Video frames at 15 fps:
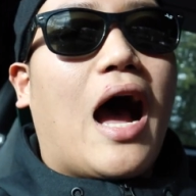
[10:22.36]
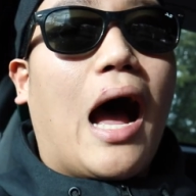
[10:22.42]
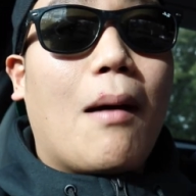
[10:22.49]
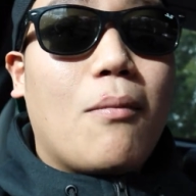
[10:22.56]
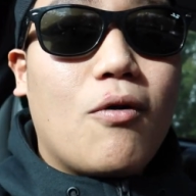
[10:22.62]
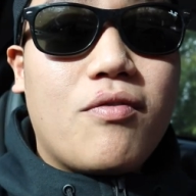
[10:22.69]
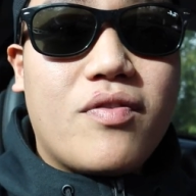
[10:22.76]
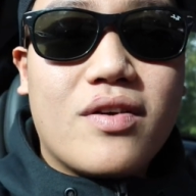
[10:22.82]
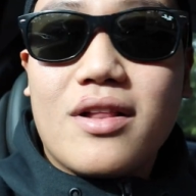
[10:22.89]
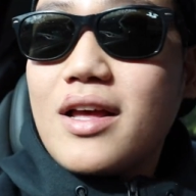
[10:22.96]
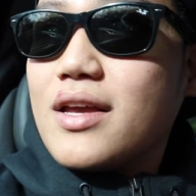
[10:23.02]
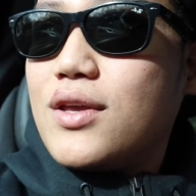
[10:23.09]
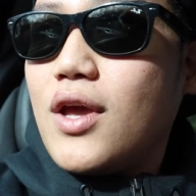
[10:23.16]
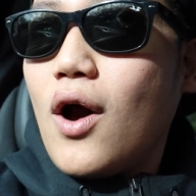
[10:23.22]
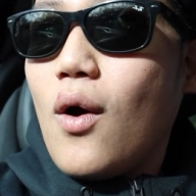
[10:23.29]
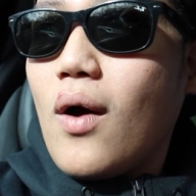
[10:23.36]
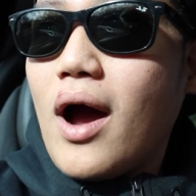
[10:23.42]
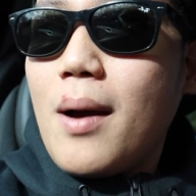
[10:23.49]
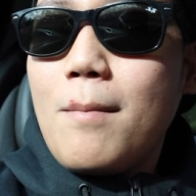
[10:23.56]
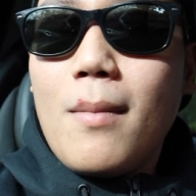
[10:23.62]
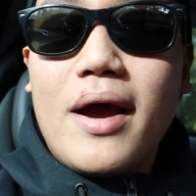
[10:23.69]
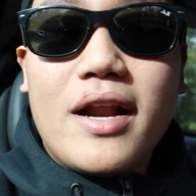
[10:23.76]
I'm over here like, "Yo,
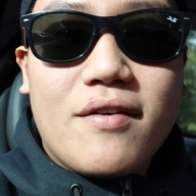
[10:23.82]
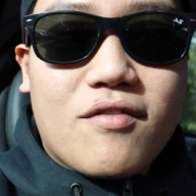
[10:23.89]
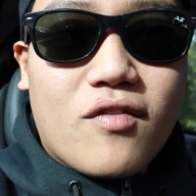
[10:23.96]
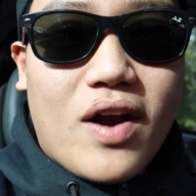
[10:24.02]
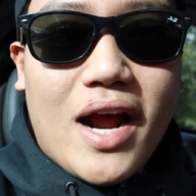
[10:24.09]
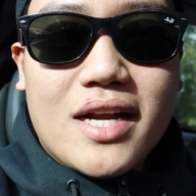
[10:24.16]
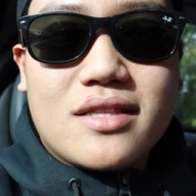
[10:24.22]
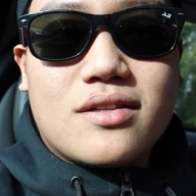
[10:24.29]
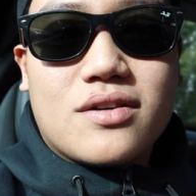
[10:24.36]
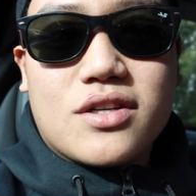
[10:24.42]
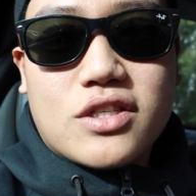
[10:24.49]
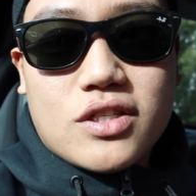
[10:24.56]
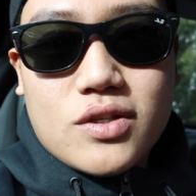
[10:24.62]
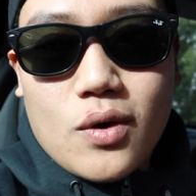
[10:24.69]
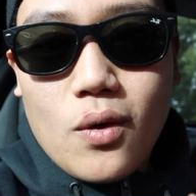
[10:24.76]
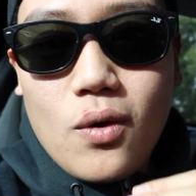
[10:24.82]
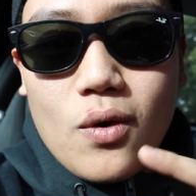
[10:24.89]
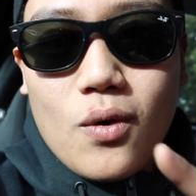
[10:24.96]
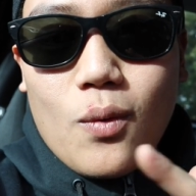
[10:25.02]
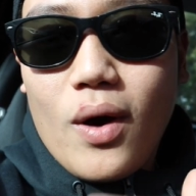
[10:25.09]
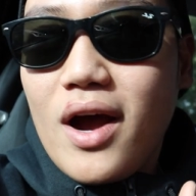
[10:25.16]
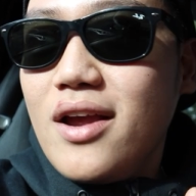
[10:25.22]
I might have cracked your
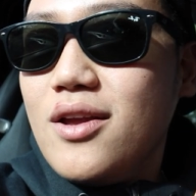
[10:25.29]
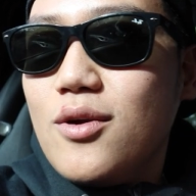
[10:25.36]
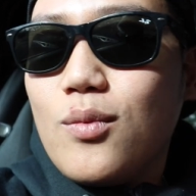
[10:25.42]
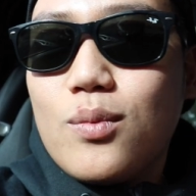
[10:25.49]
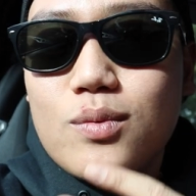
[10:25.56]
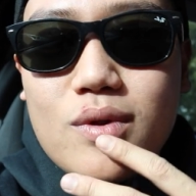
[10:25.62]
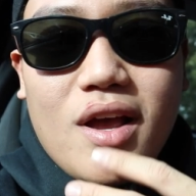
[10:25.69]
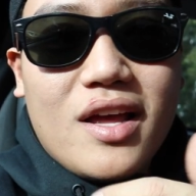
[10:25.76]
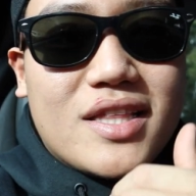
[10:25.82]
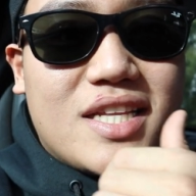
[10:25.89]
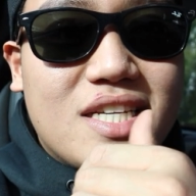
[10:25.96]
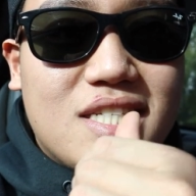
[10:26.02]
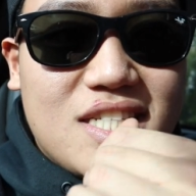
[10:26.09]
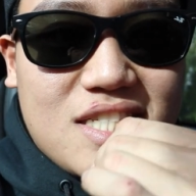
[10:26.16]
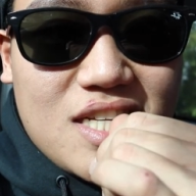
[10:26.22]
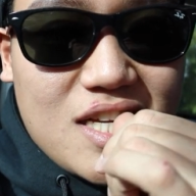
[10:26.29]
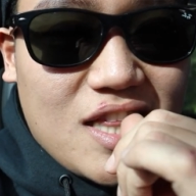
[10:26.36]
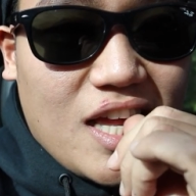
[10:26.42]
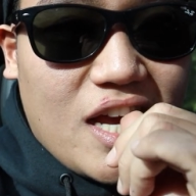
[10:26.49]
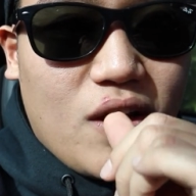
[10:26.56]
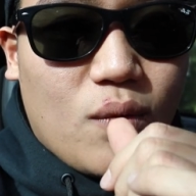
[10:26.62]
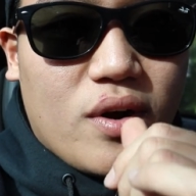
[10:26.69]
skull. Why are you?" This is a
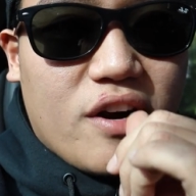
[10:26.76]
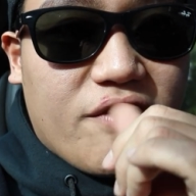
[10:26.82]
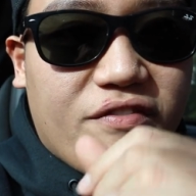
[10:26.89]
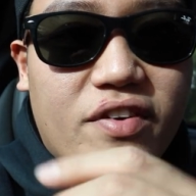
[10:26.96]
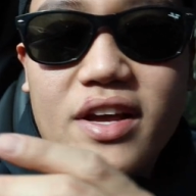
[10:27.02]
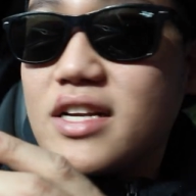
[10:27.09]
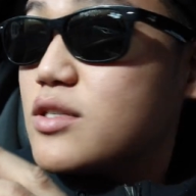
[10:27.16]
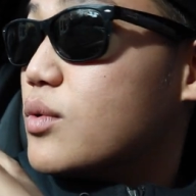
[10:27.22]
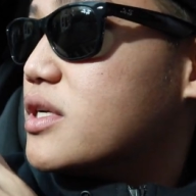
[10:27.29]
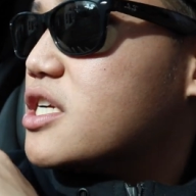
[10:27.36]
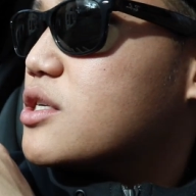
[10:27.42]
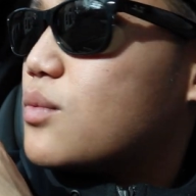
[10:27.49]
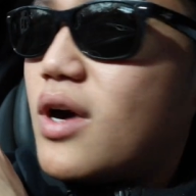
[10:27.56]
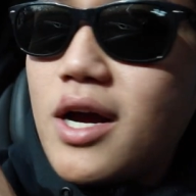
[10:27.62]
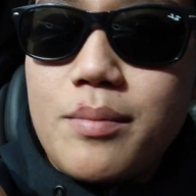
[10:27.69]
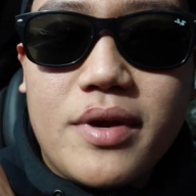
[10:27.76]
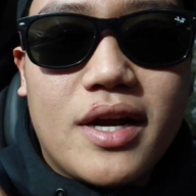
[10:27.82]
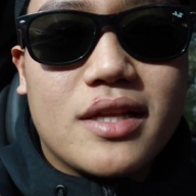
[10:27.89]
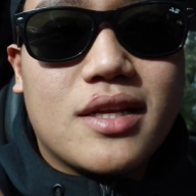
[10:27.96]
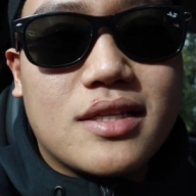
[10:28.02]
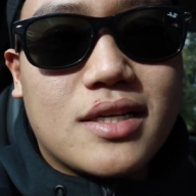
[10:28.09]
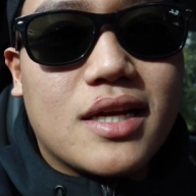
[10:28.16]
light work fix, which is why I'm here
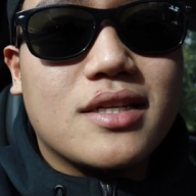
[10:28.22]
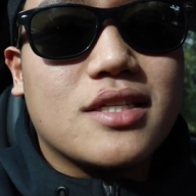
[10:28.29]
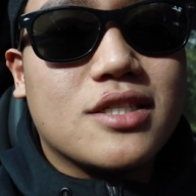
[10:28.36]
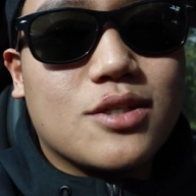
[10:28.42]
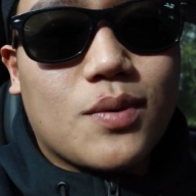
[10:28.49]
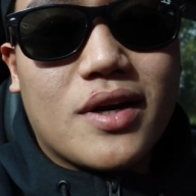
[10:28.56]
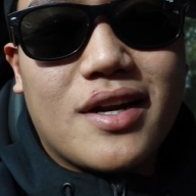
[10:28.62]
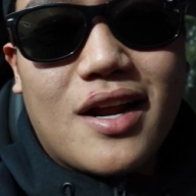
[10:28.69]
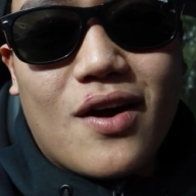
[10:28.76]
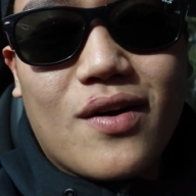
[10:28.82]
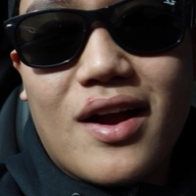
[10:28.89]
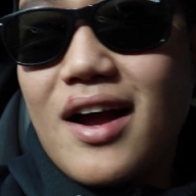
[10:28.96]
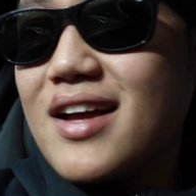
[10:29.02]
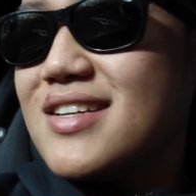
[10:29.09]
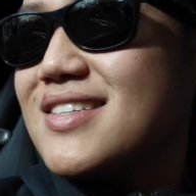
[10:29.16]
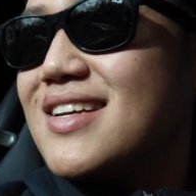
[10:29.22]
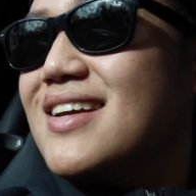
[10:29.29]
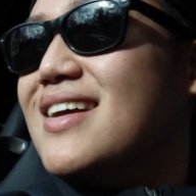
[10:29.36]
at the dentist right now, guys.